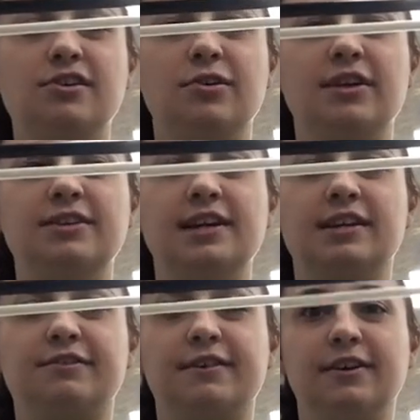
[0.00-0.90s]
your
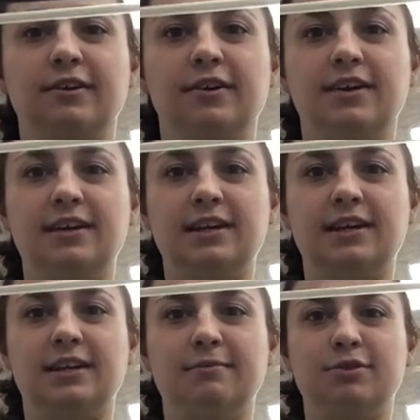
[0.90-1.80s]
index finger
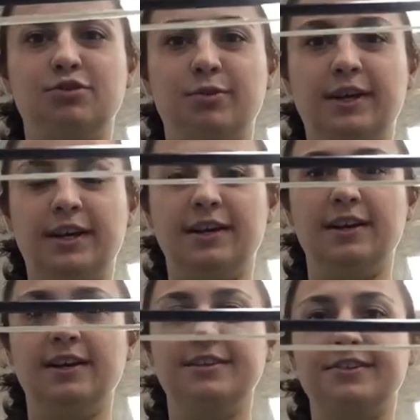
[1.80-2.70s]
in between
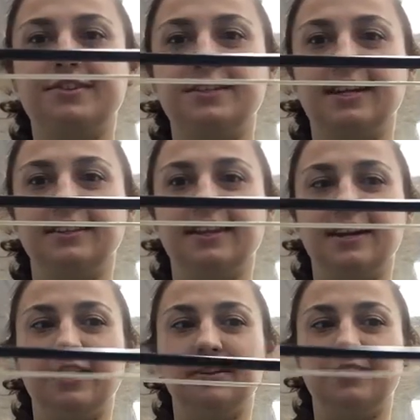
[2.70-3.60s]
the stick and the
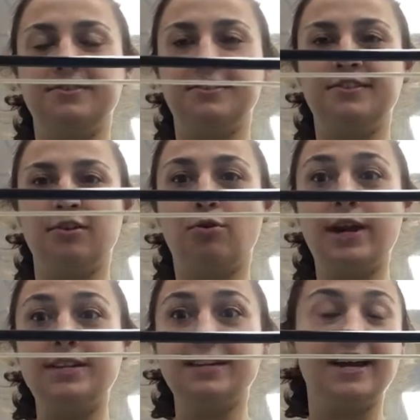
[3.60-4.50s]
hair. Now this isn't
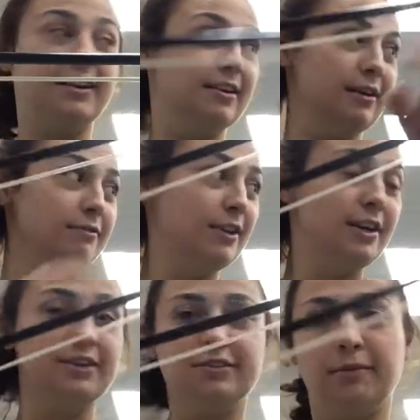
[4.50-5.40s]
quite tight enough,
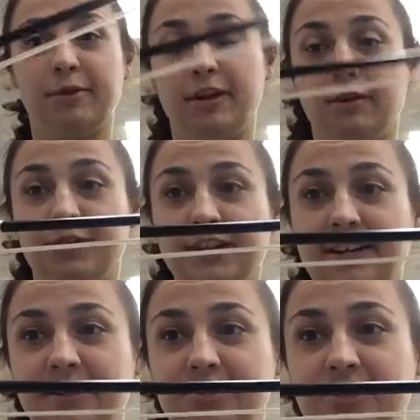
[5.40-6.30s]
so I'm going to go and
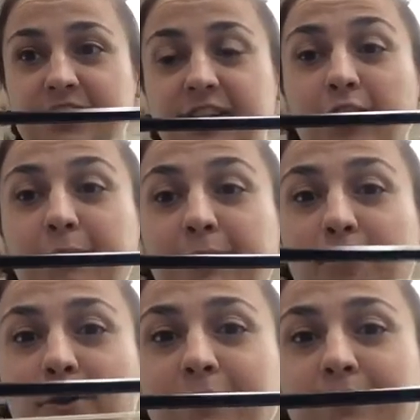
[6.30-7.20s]
tighten it just a little bit
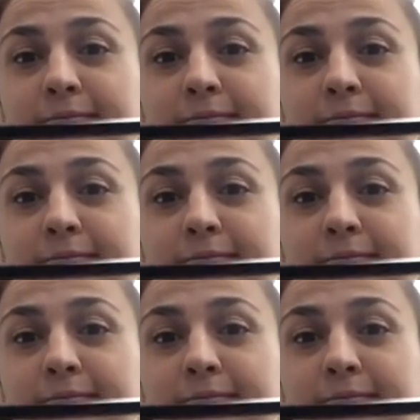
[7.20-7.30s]
more.